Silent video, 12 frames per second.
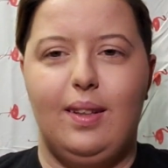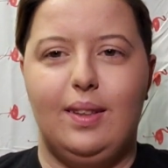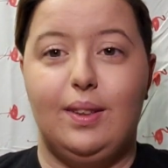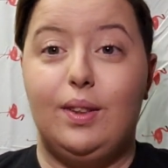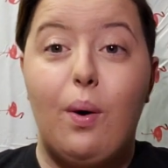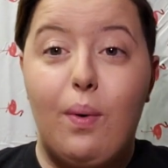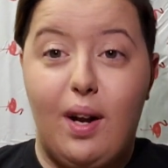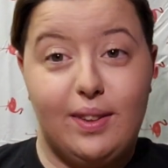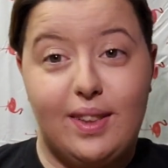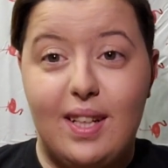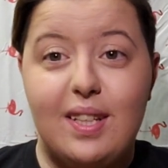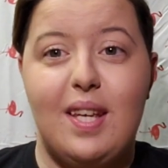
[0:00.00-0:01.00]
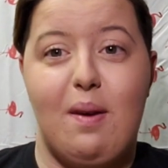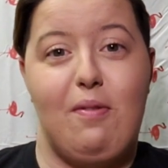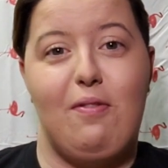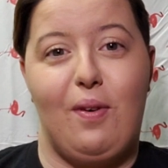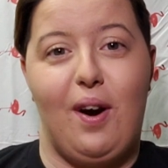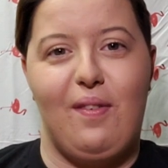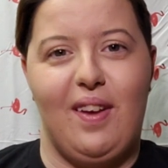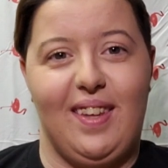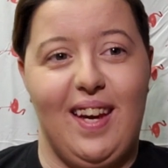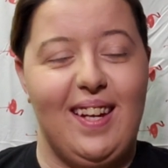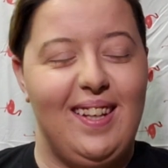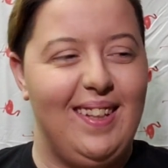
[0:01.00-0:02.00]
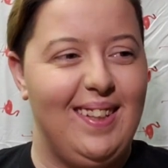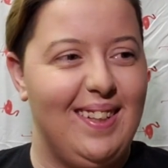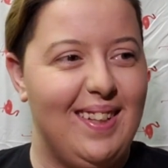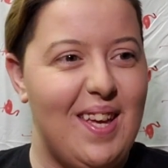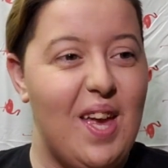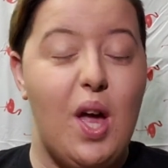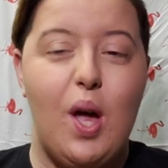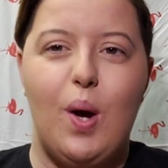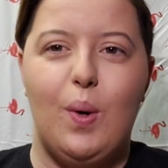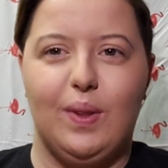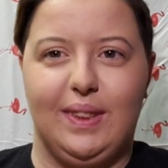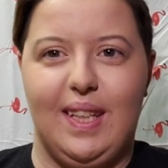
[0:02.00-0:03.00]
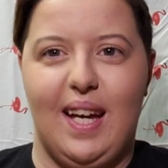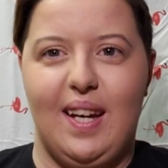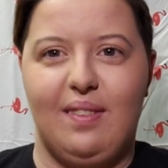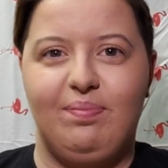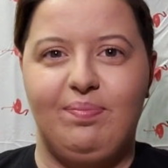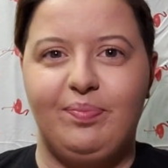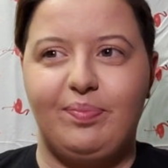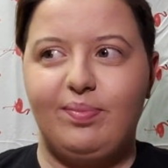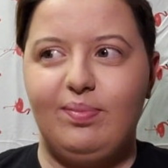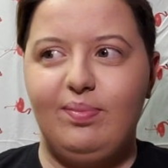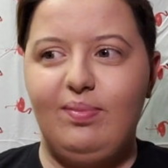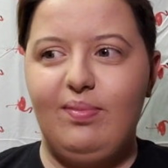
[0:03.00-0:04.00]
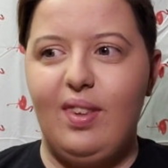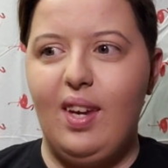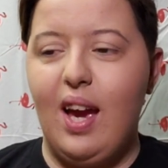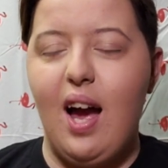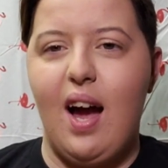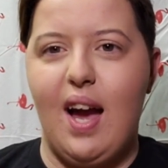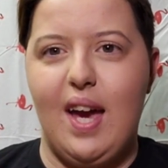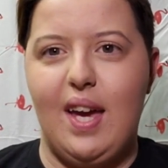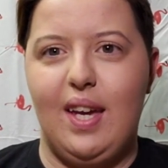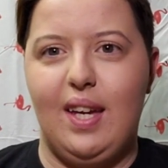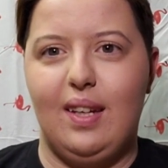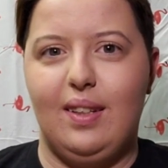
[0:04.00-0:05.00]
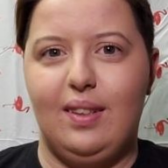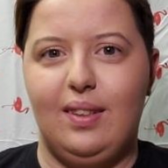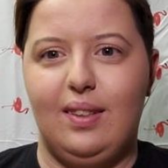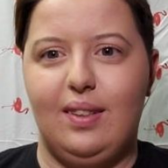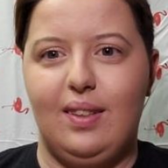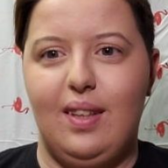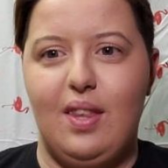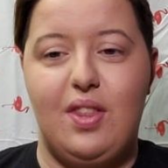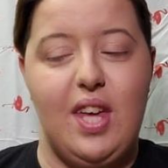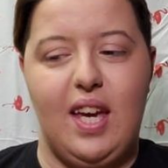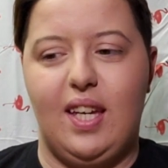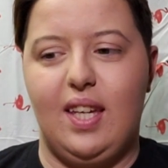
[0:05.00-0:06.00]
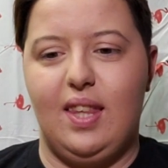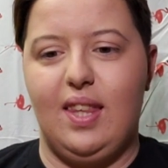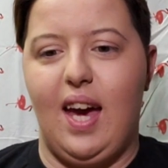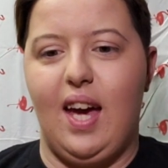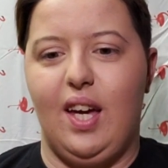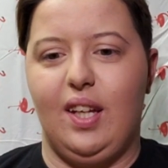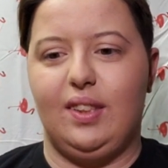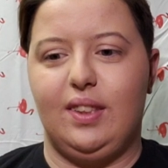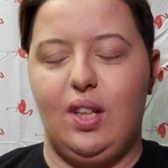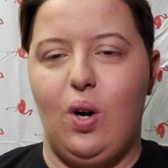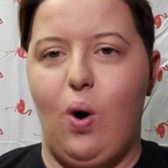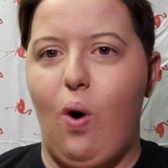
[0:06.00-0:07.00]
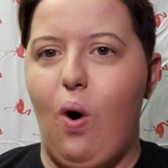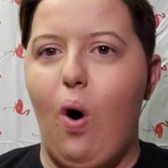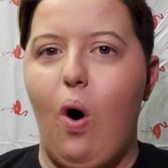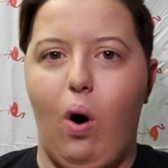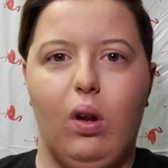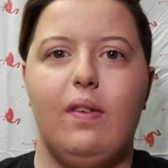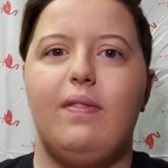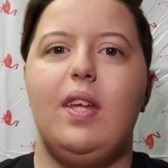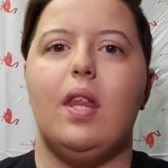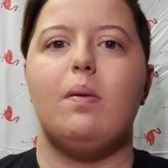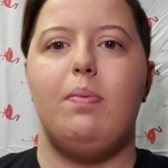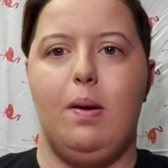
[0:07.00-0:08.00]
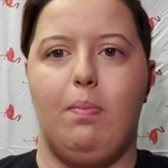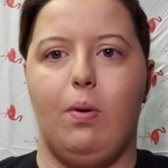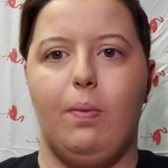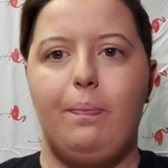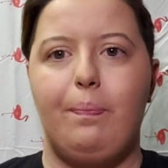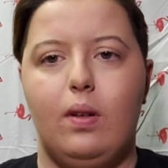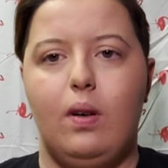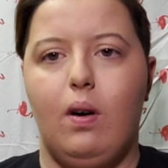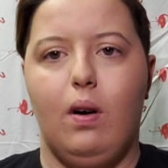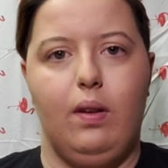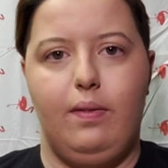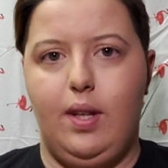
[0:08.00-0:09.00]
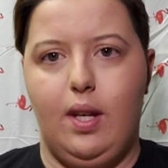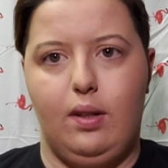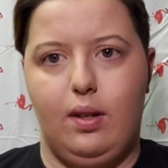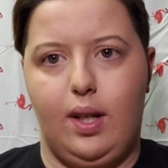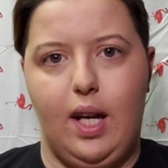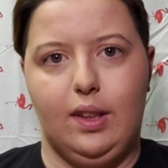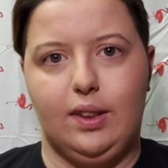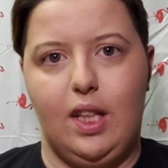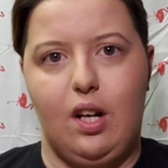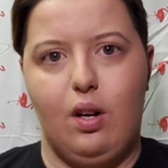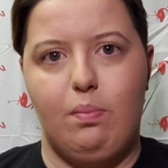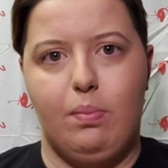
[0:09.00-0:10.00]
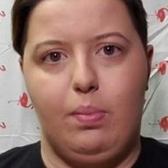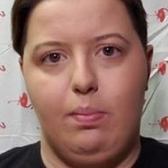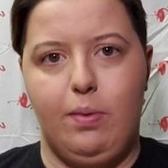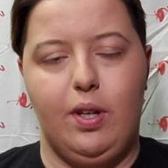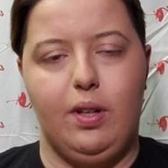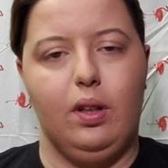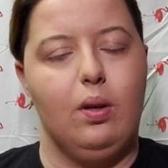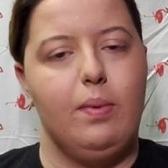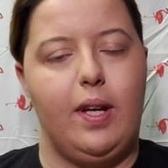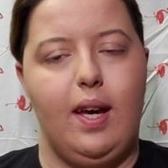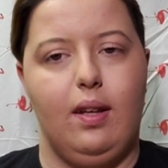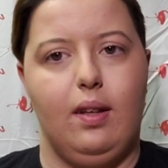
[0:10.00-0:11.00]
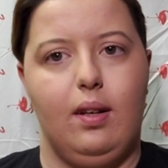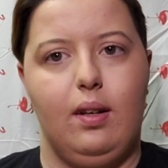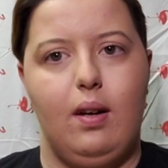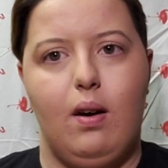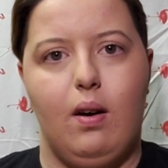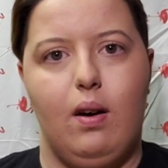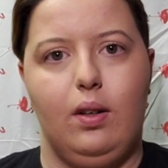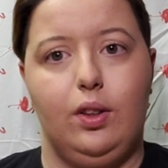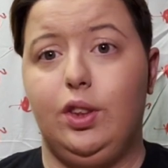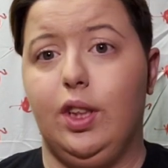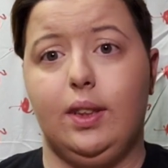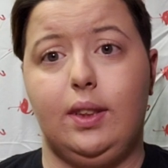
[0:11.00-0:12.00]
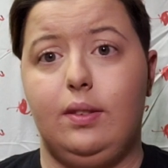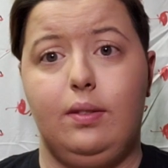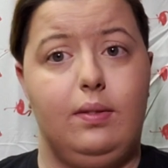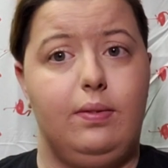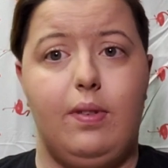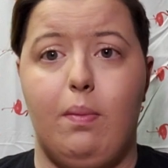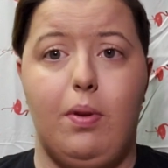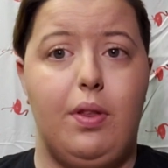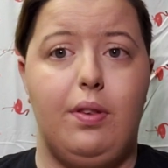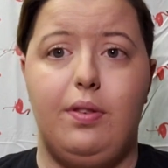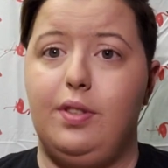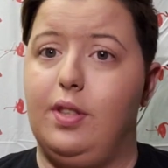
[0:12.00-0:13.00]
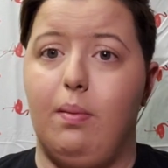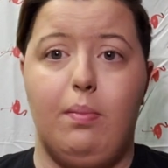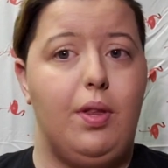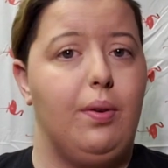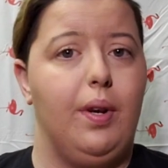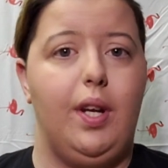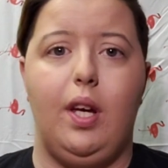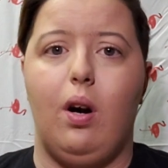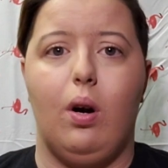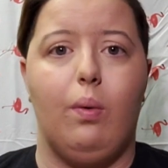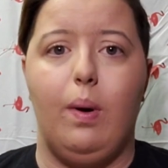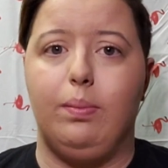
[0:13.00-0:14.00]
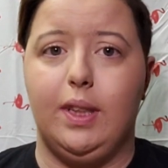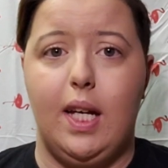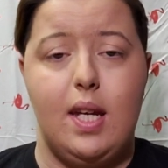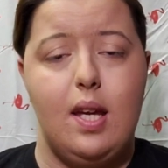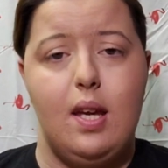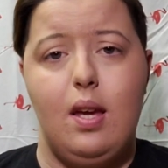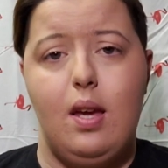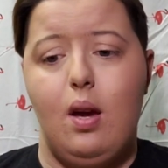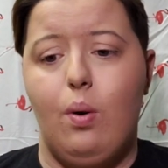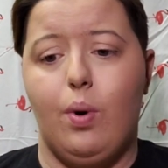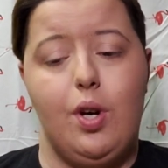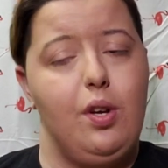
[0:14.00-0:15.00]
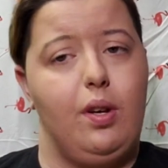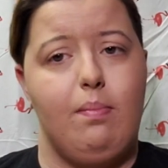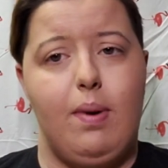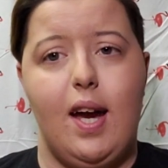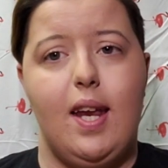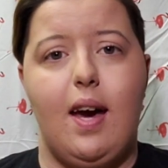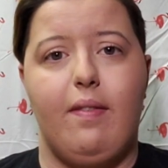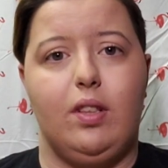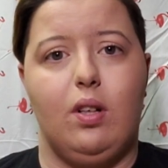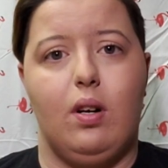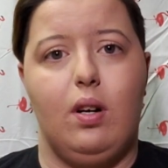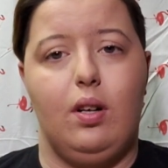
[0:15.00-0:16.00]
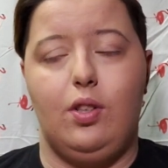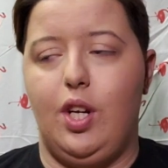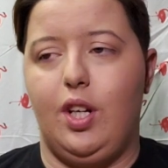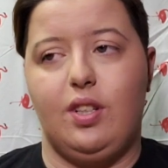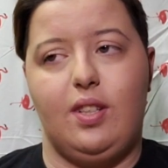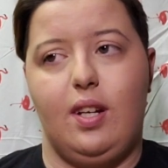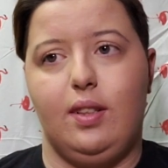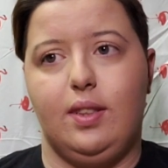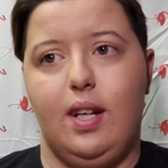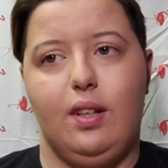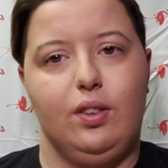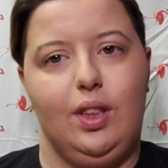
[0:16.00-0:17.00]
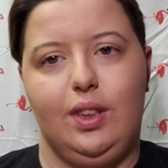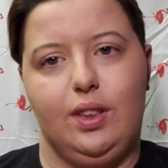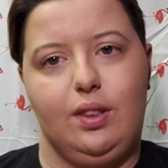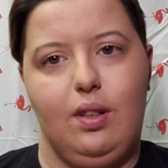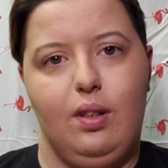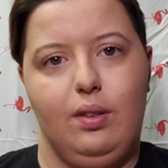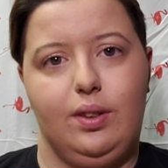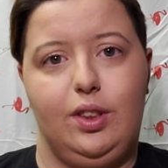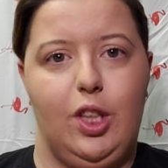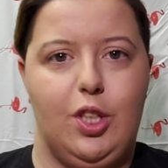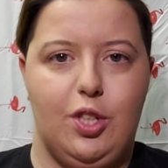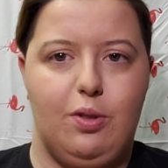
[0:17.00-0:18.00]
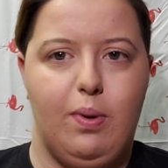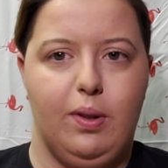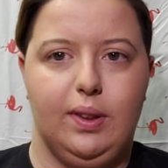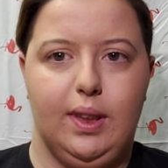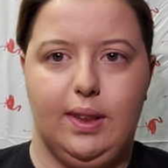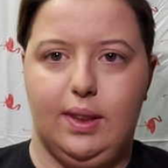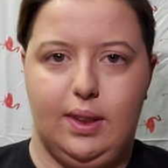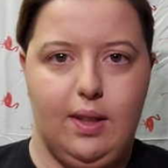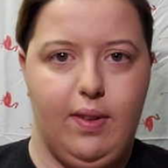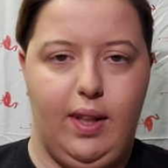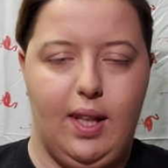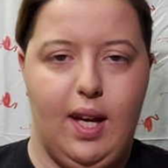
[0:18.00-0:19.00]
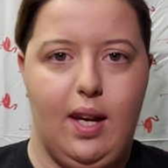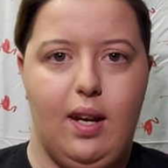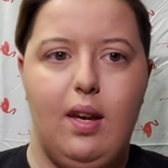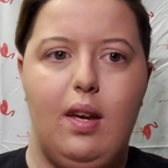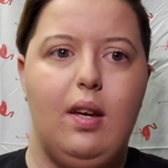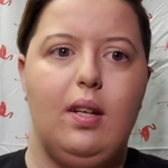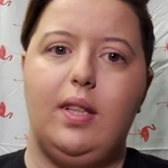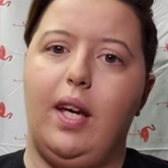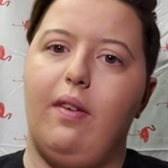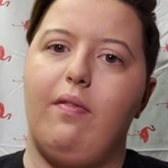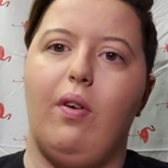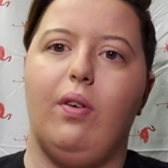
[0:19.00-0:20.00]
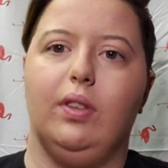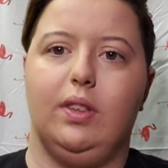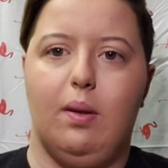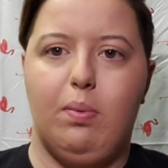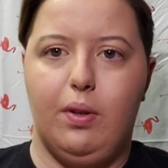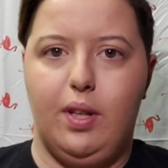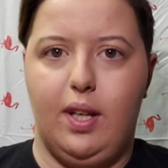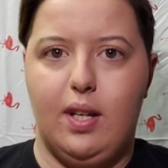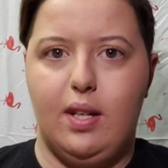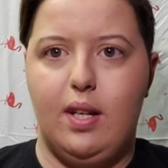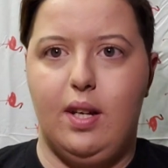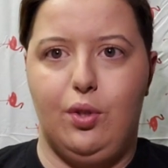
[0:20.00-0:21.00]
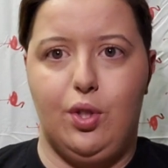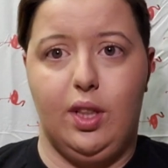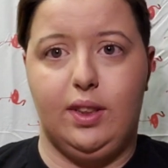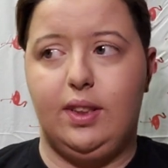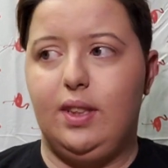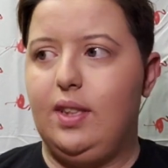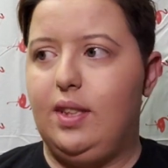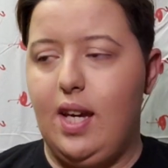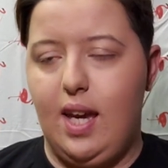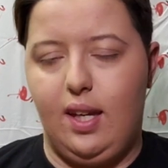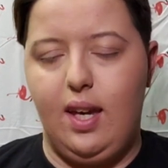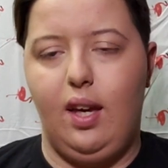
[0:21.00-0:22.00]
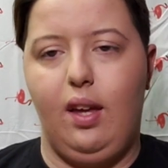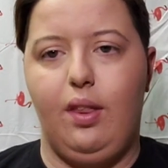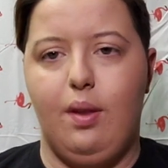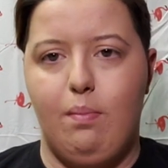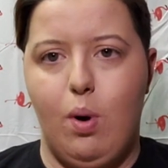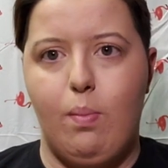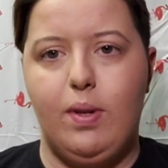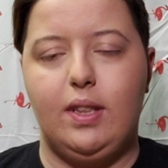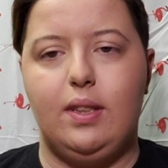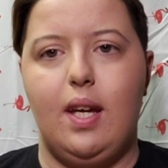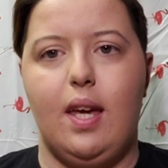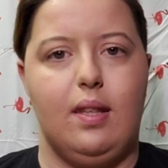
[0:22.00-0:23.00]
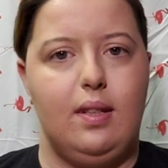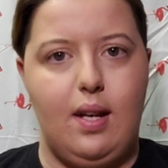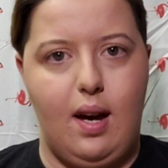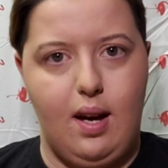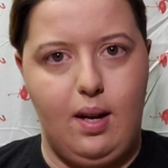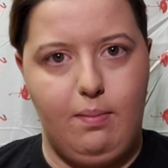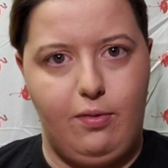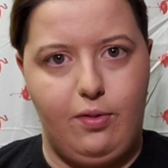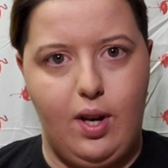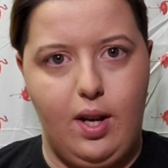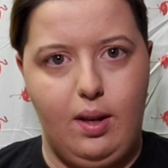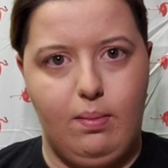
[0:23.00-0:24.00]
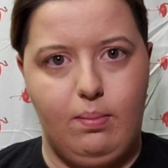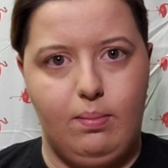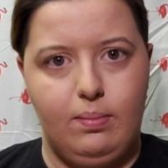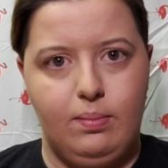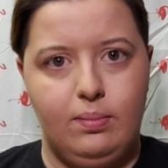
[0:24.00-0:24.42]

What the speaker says: So what I was gonna say before I read that was that I think that all of the other people, all of the other accounts that aren't Bermuda and Lil Miquela are just from some 3D art website where you can buy an avatar, change its hairstyle, change its clothes, change its poses and stuff like that, taking photos and uploading it, and just taking the moment and the time frame